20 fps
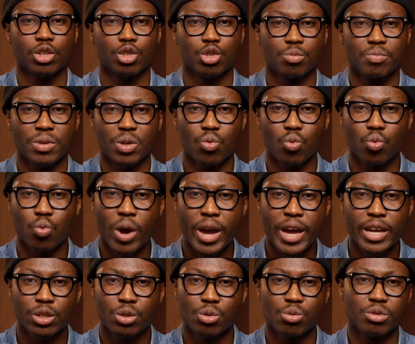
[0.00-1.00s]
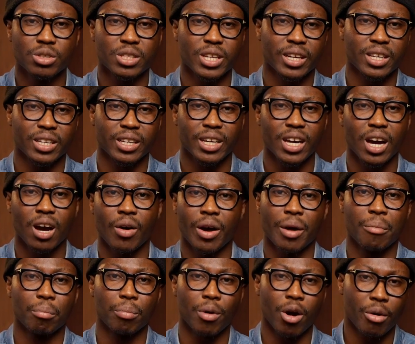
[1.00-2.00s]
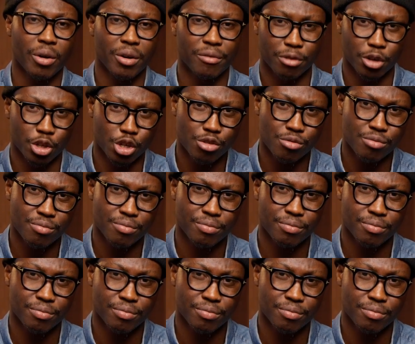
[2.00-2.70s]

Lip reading: to be way too technical and boring for you?